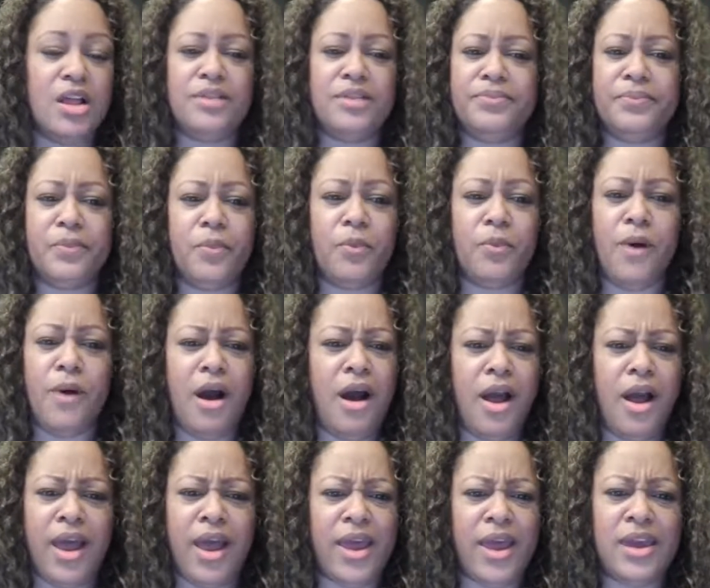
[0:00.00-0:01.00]

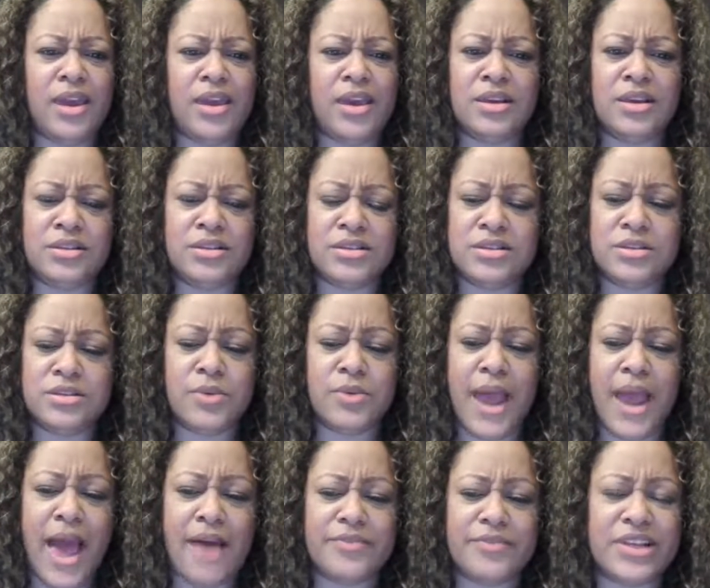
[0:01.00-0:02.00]
Why do I
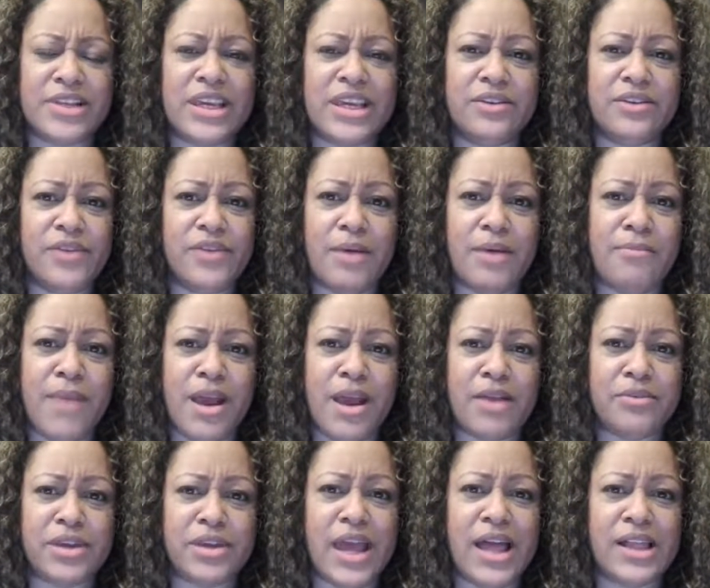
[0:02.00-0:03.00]
have to give up my
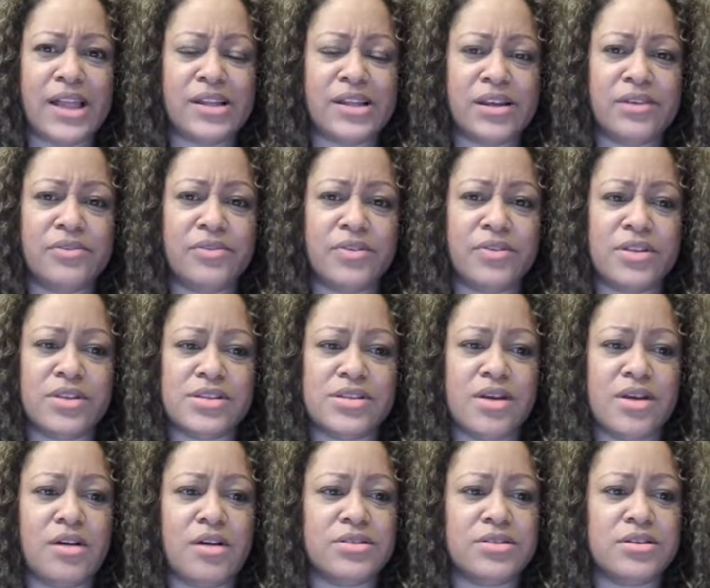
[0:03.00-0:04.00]
reality for this
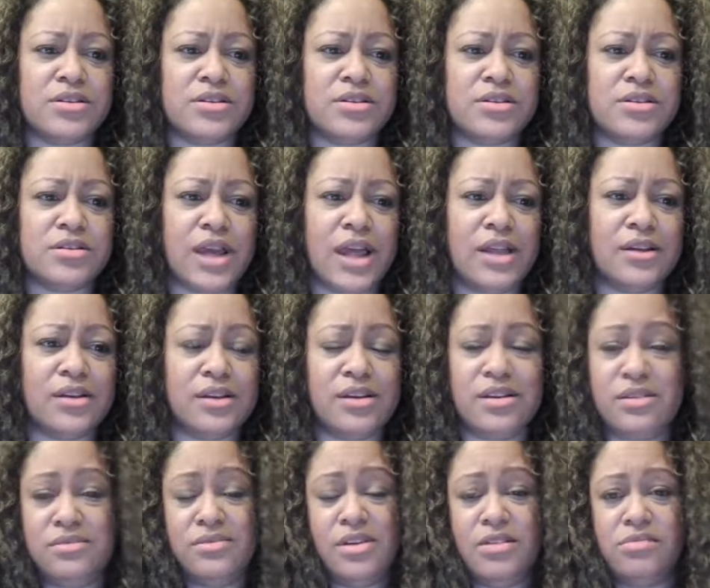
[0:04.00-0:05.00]
altered reality?
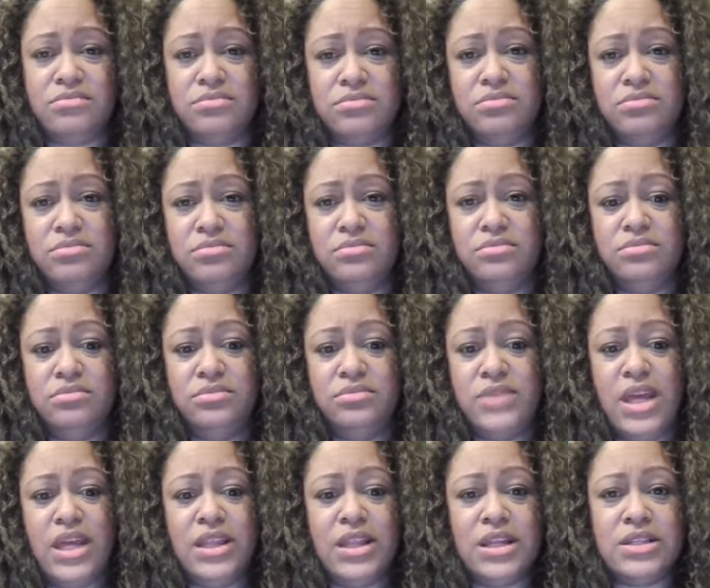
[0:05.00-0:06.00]
You don't.
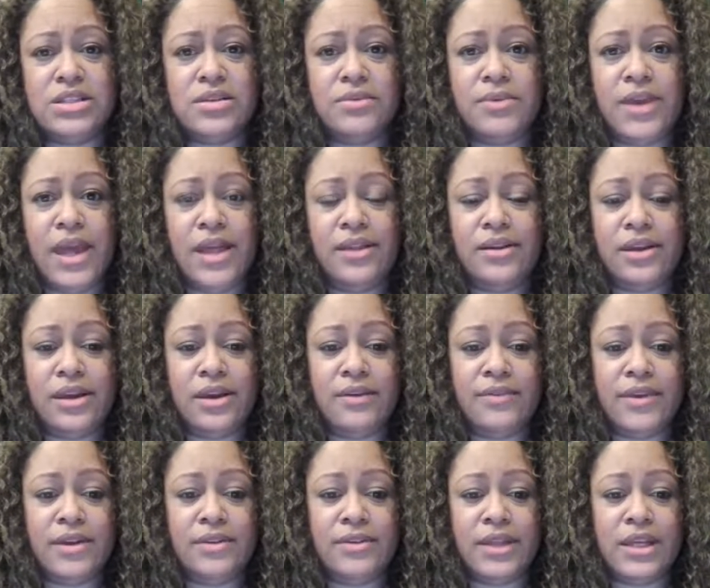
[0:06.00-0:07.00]
And that's the reality of
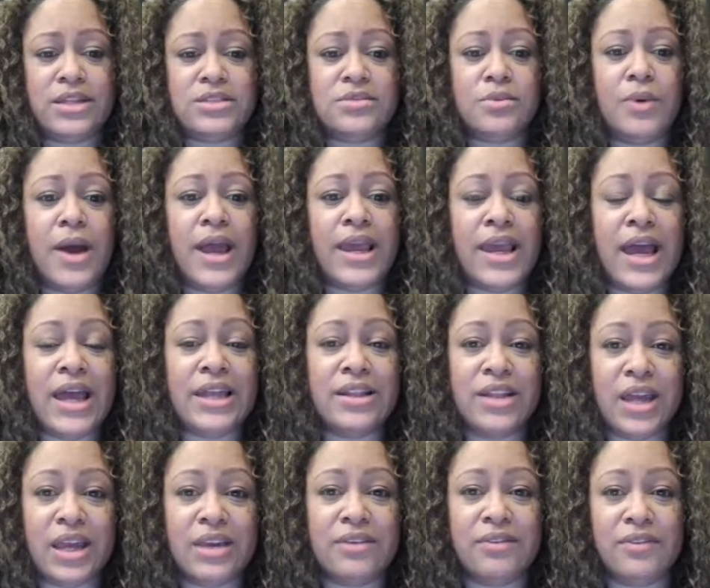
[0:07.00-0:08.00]
it. That's why I
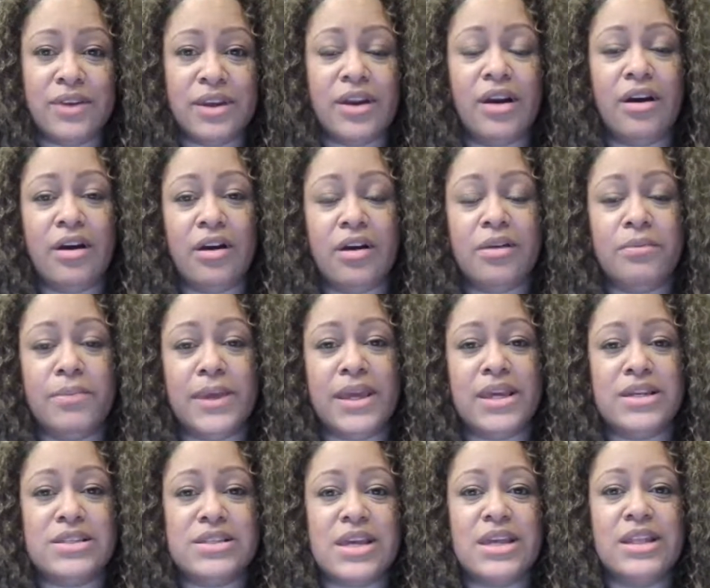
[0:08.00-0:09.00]
like VR,
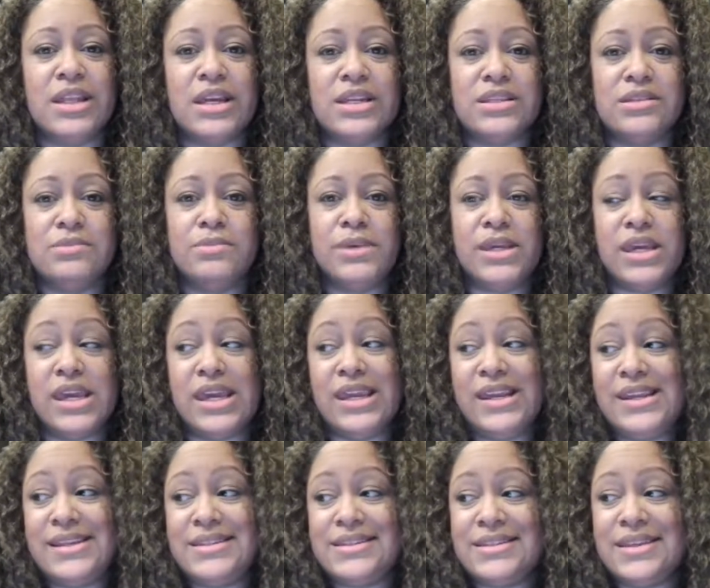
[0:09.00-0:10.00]
because I like to be in
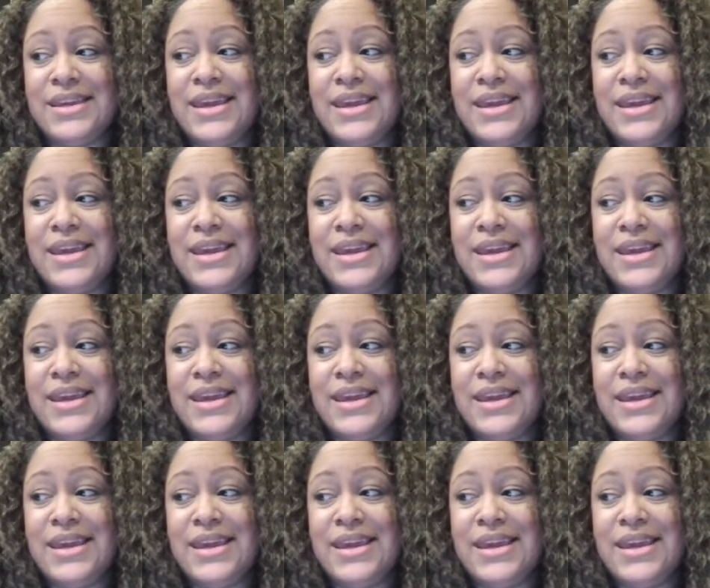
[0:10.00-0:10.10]
it